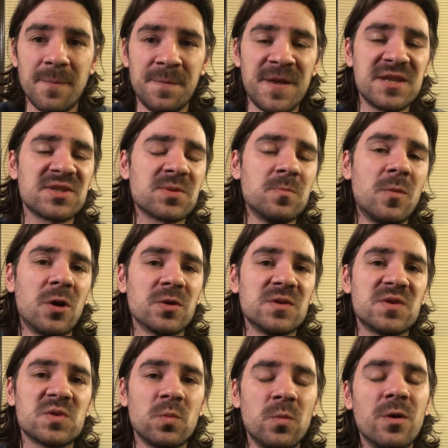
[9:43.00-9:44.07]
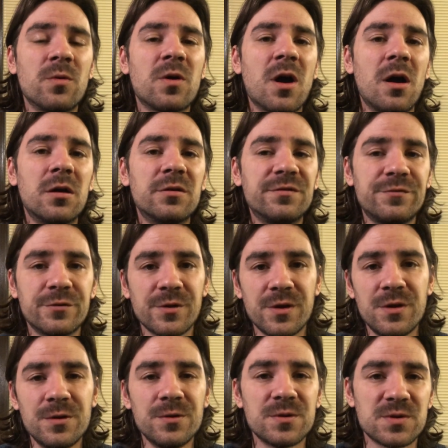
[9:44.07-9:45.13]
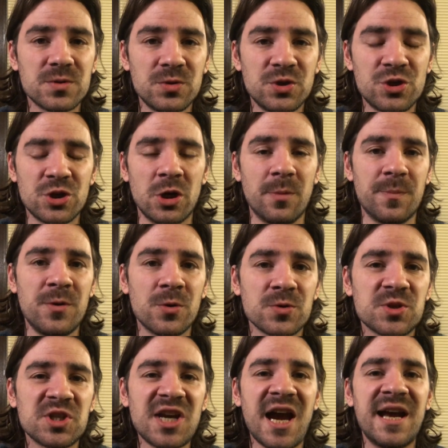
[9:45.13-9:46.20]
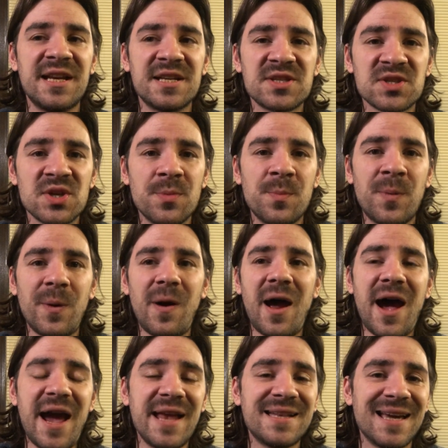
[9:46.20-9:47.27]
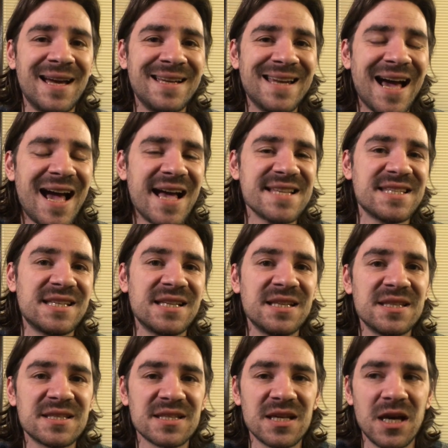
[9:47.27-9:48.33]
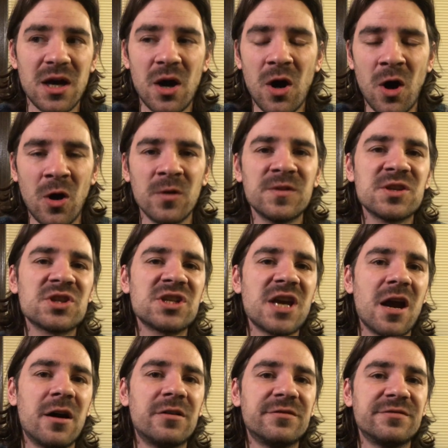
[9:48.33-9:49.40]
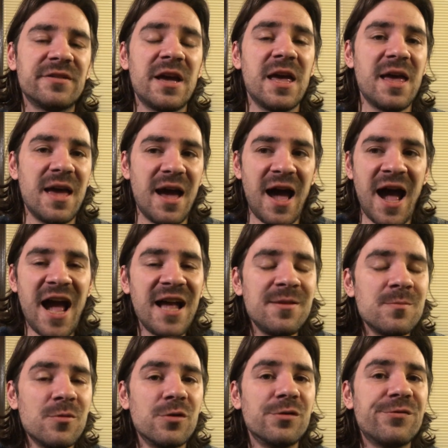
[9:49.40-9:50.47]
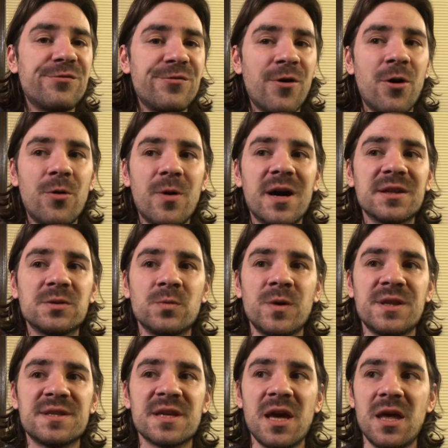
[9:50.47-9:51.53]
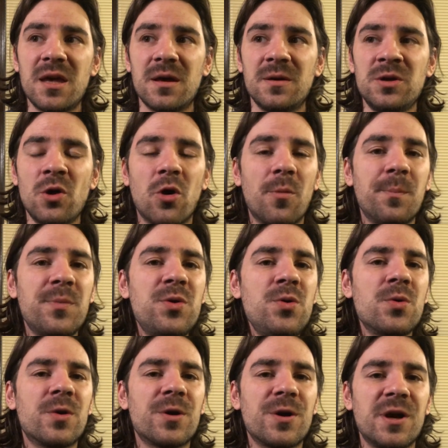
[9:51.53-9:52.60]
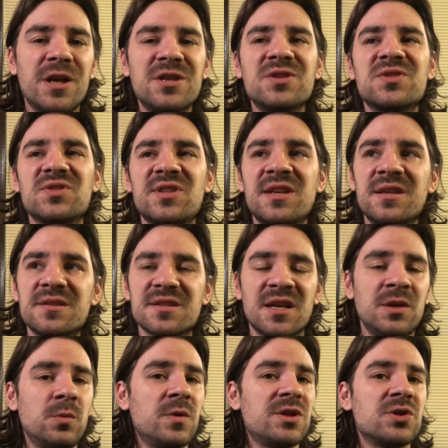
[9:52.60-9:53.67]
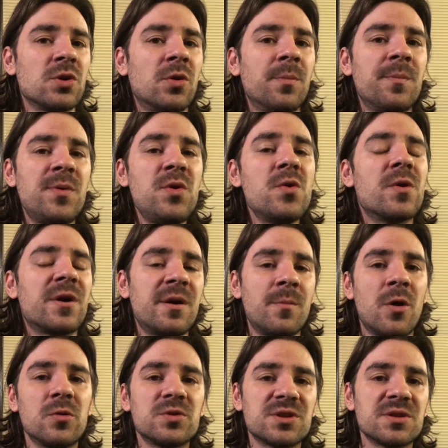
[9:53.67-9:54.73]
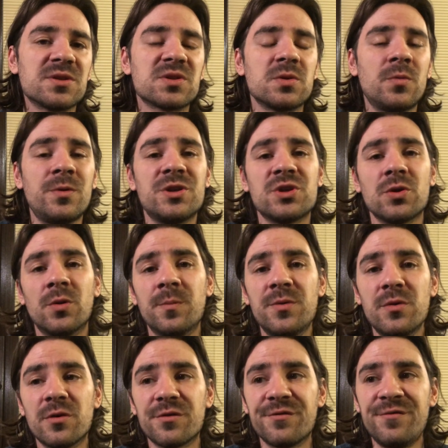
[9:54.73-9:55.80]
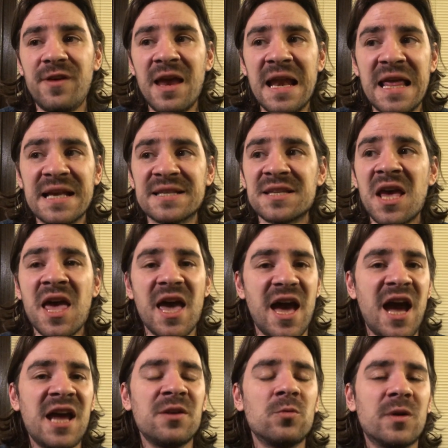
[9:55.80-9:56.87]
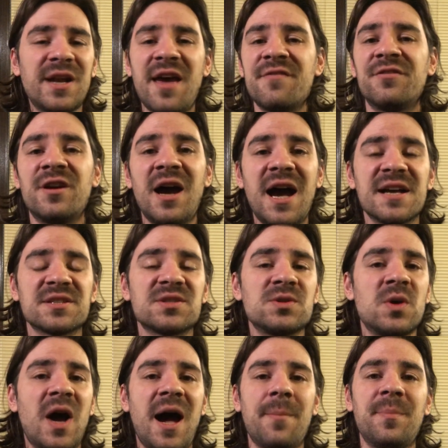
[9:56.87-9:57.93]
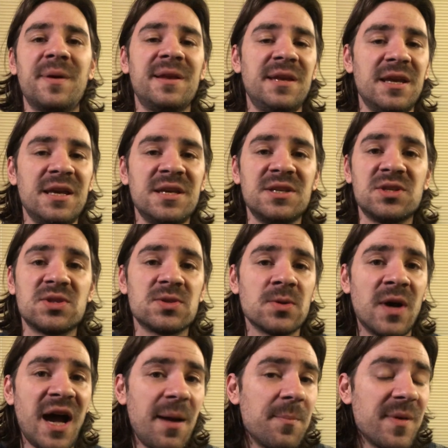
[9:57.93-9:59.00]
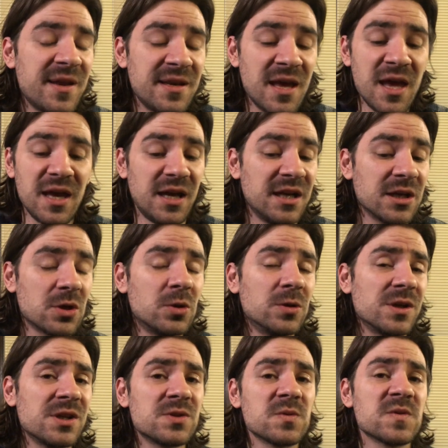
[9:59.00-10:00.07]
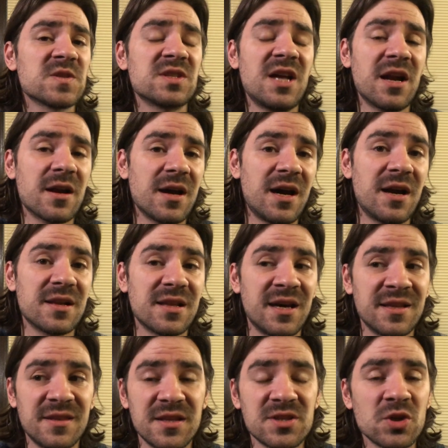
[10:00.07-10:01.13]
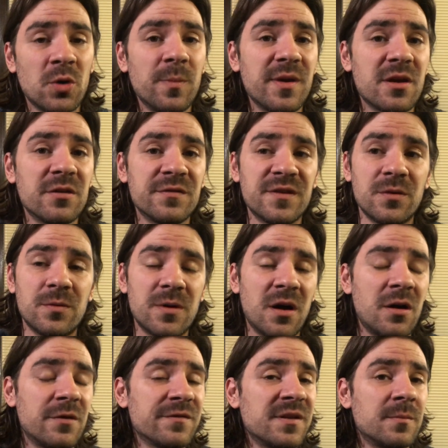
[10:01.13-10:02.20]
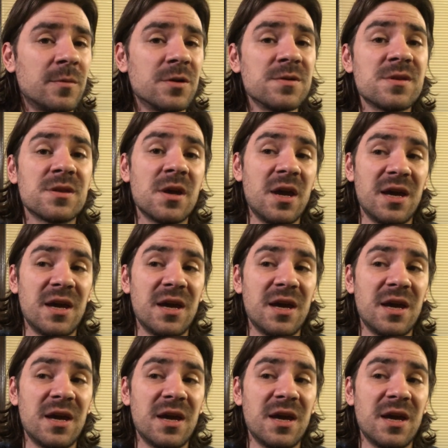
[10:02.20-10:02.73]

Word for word: this month will call for you to drop your shyness pride and hesitance on the shelf and move forward with your pure instincts and with your pure emotions, with your pure feelings, and whatever has to happen is to happen. And according to the star card at the topic of the of the month,